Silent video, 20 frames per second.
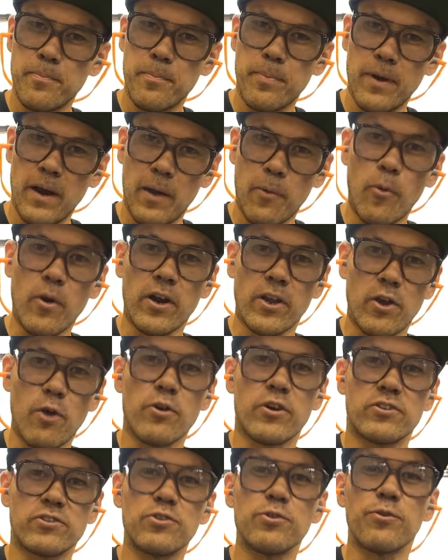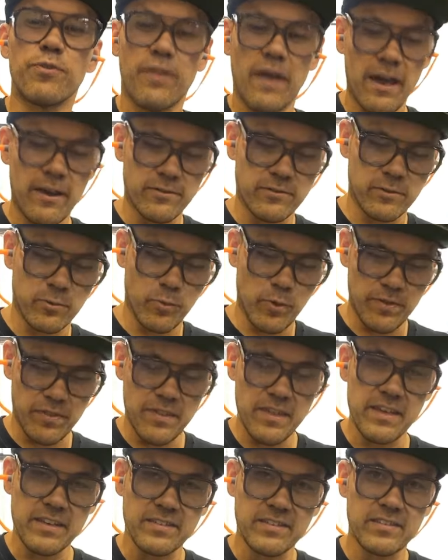but I wanna go to 2,000 with
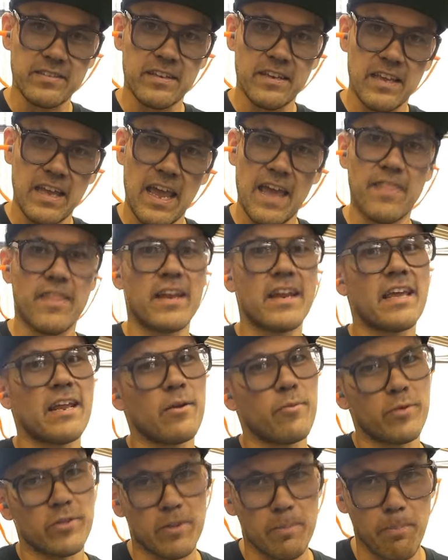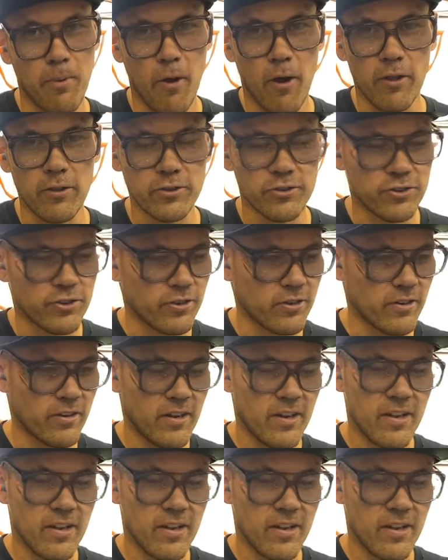this and then hit it with the polisher.